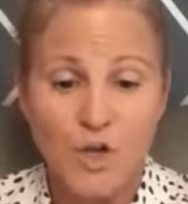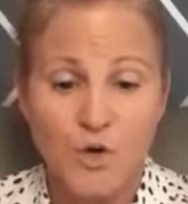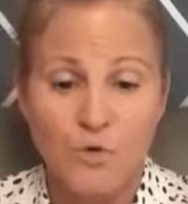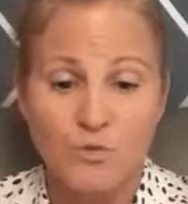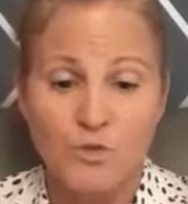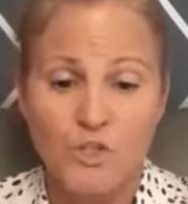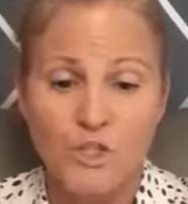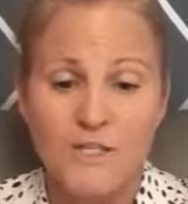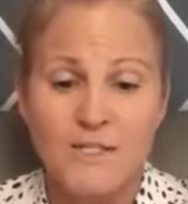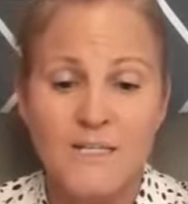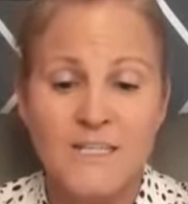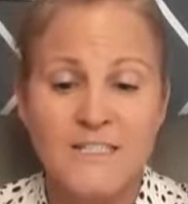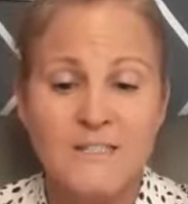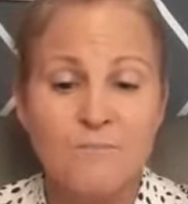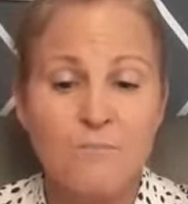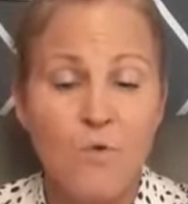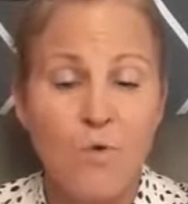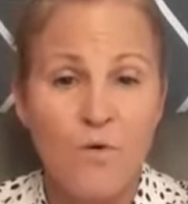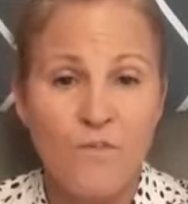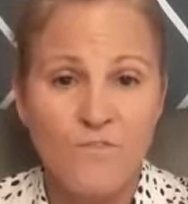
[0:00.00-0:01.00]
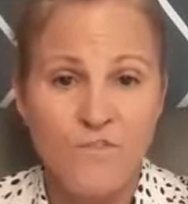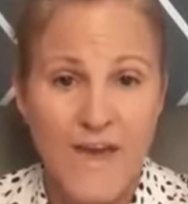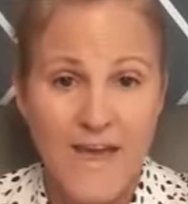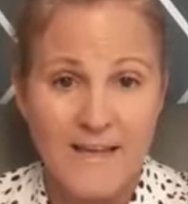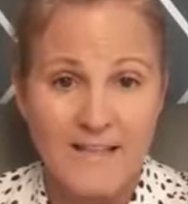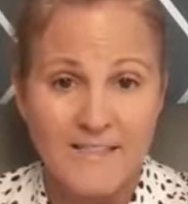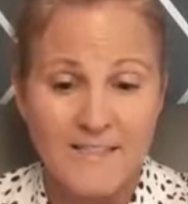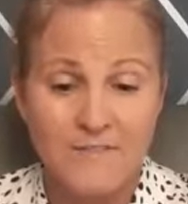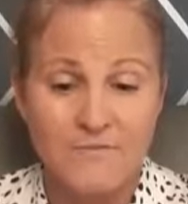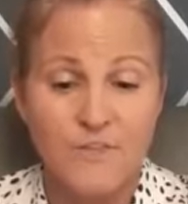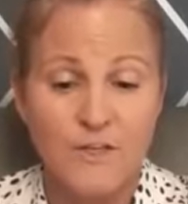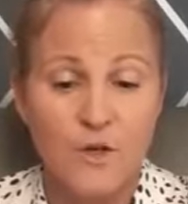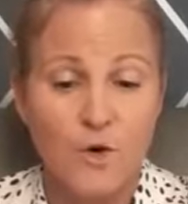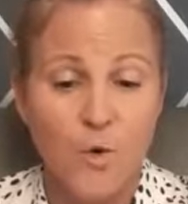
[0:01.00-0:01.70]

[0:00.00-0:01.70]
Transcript: coaching is more effective than